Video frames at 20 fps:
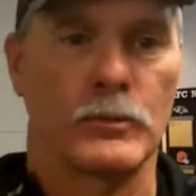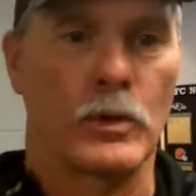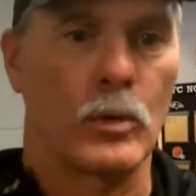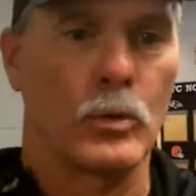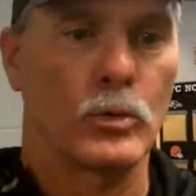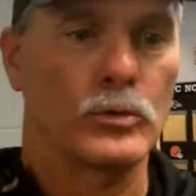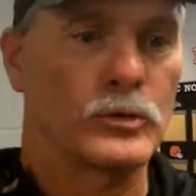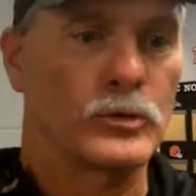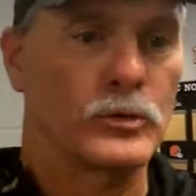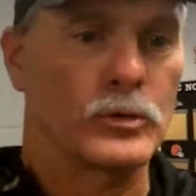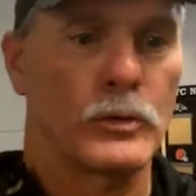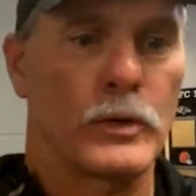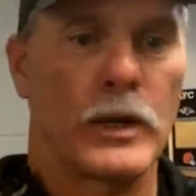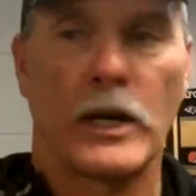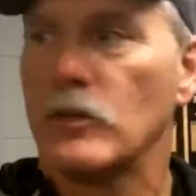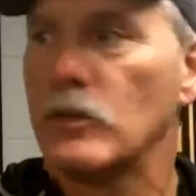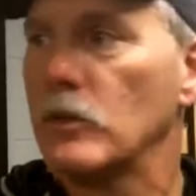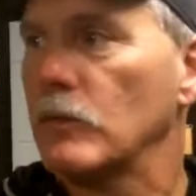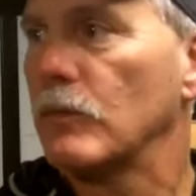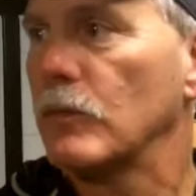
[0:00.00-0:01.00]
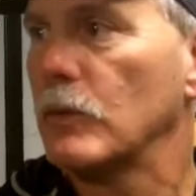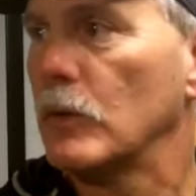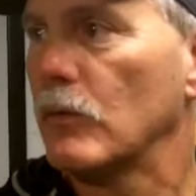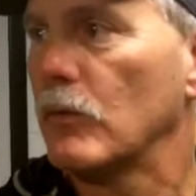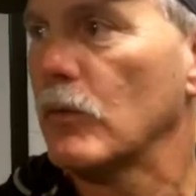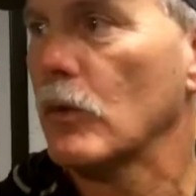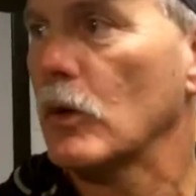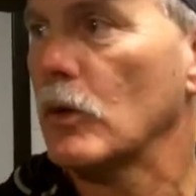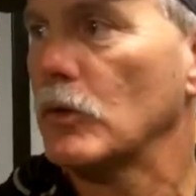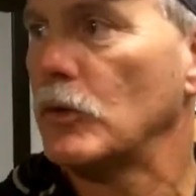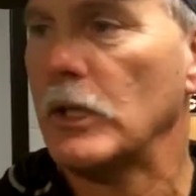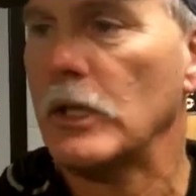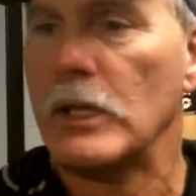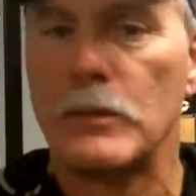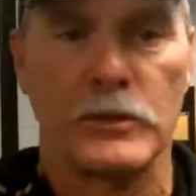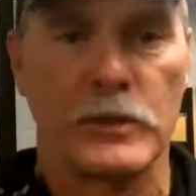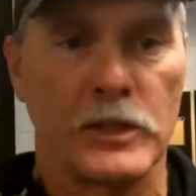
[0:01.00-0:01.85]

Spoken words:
goals and direction, you know, for our team.